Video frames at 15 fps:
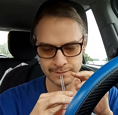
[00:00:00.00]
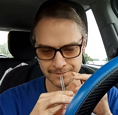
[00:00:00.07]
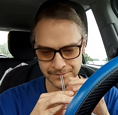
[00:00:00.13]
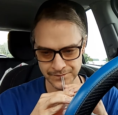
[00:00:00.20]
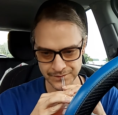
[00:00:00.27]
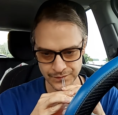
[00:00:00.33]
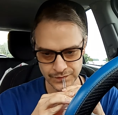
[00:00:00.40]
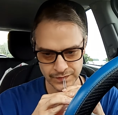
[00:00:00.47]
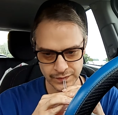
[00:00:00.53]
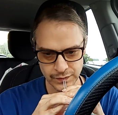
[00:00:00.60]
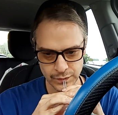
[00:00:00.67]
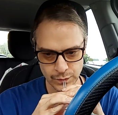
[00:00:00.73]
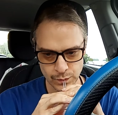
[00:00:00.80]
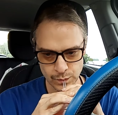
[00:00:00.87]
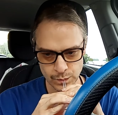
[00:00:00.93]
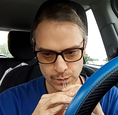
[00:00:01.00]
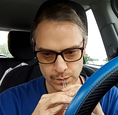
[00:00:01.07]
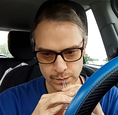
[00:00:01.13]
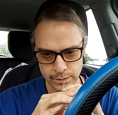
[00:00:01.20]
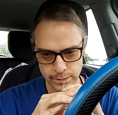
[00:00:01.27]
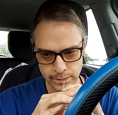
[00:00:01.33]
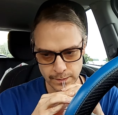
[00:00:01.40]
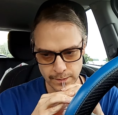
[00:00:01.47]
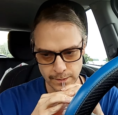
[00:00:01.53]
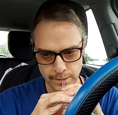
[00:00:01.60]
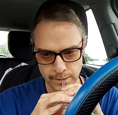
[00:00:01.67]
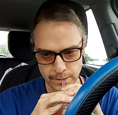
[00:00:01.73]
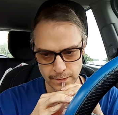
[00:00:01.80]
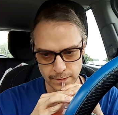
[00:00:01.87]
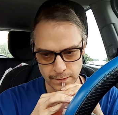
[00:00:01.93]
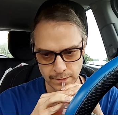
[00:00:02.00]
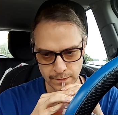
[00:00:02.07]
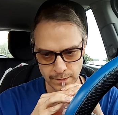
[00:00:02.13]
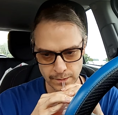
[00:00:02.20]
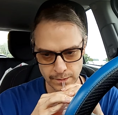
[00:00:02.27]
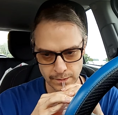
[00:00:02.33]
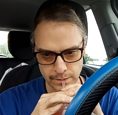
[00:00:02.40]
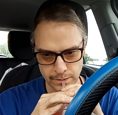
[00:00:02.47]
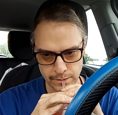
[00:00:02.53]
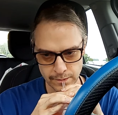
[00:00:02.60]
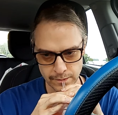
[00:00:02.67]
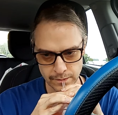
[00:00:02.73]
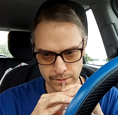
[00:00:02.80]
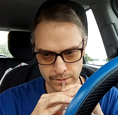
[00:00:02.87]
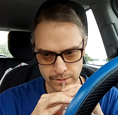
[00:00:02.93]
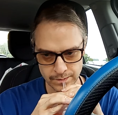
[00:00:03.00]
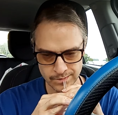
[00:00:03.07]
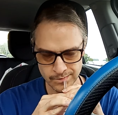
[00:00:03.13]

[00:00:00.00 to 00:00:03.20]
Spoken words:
(silence)